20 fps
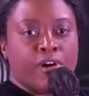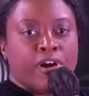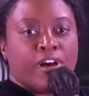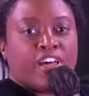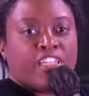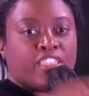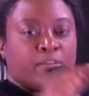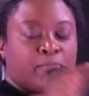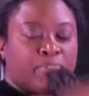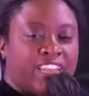
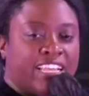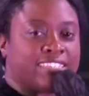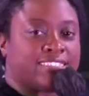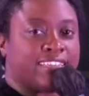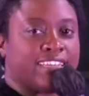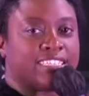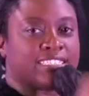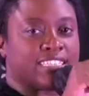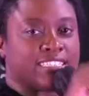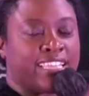The
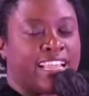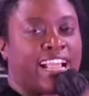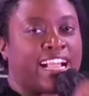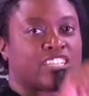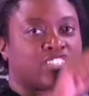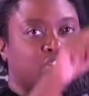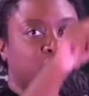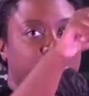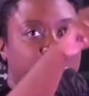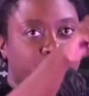blessings
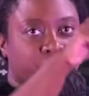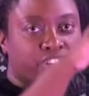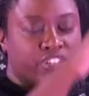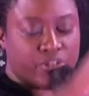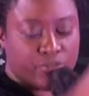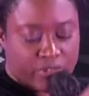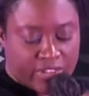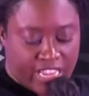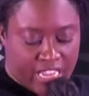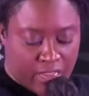attached to your new
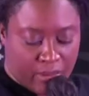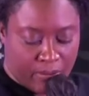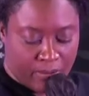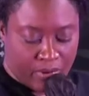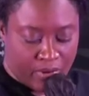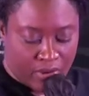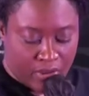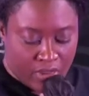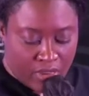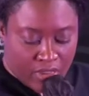name
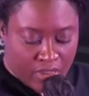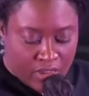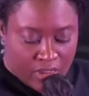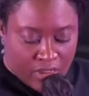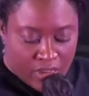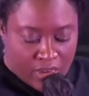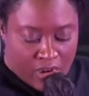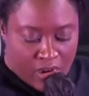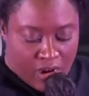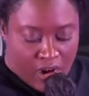
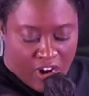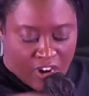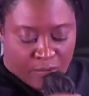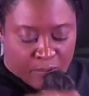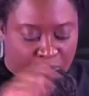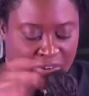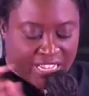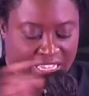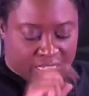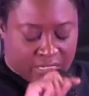aren't
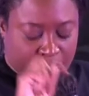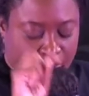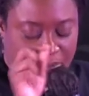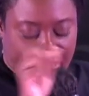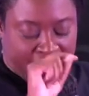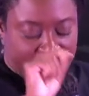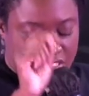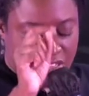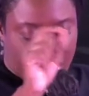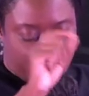blessed
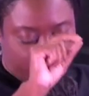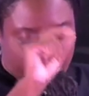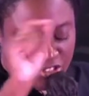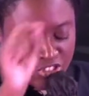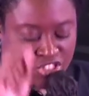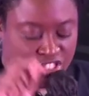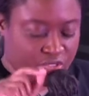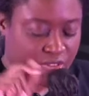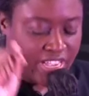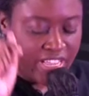based on your
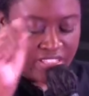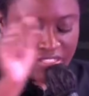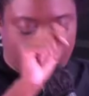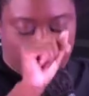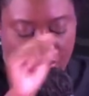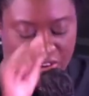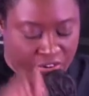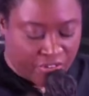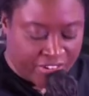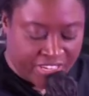strengths or
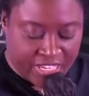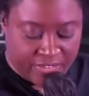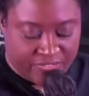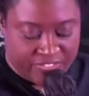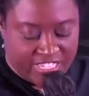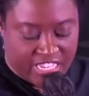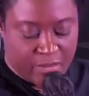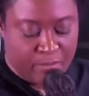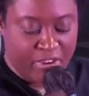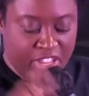your
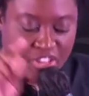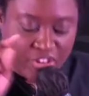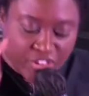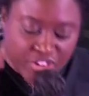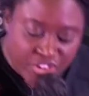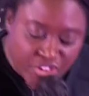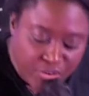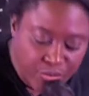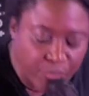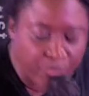gifting, but your
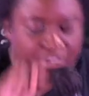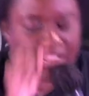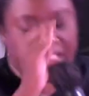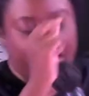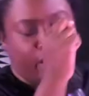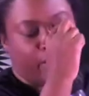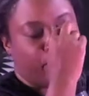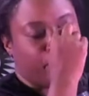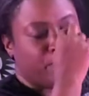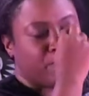new name.